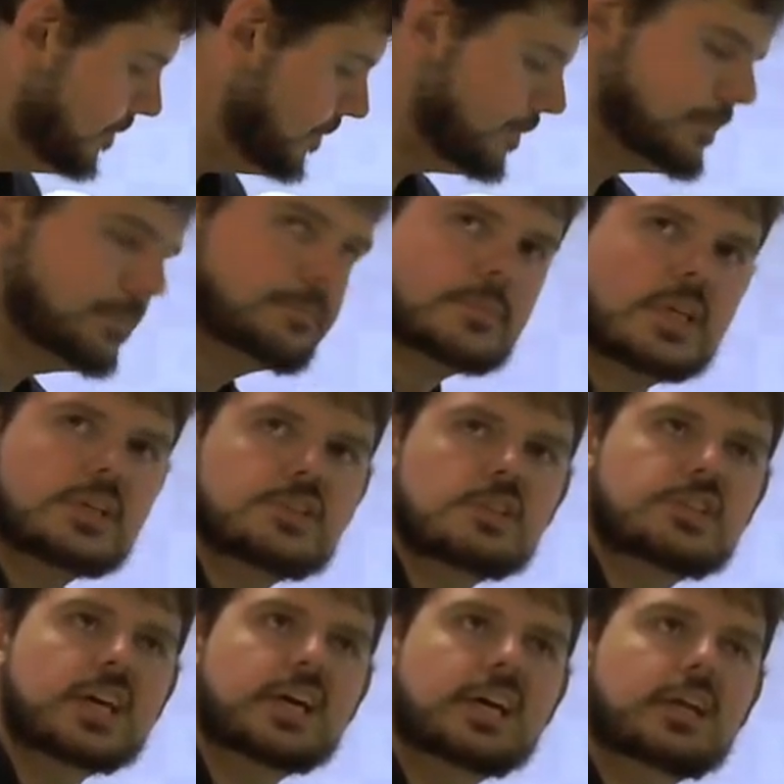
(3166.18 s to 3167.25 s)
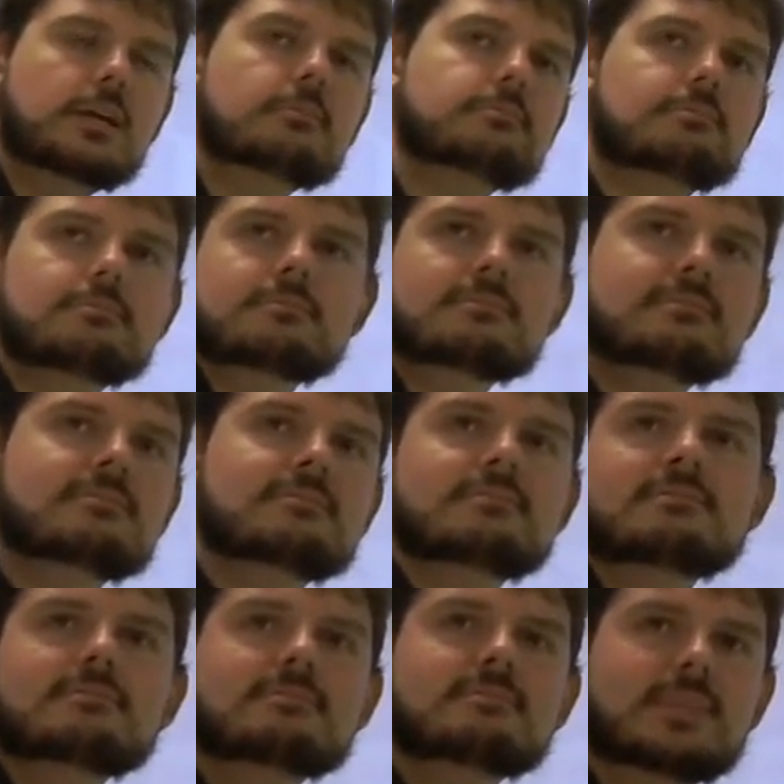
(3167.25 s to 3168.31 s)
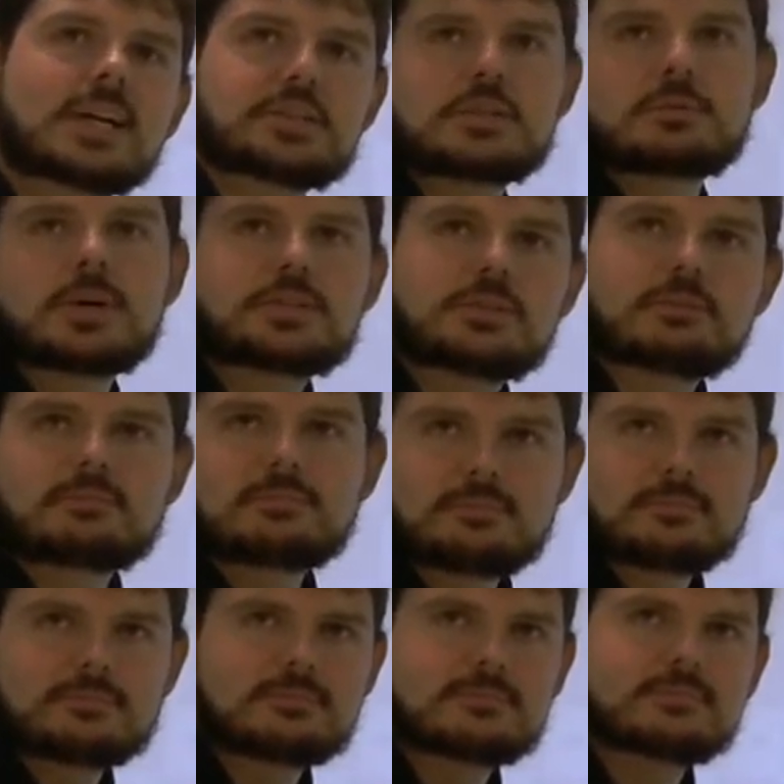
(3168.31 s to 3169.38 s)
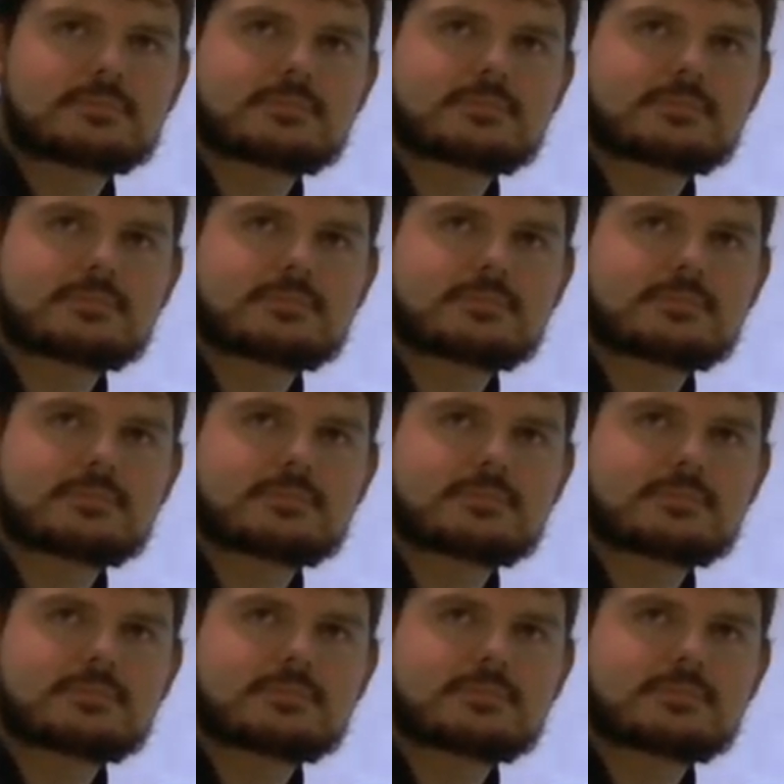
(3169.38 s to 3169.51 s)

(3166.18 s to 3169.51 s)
So does that kind of answer the question? Okay.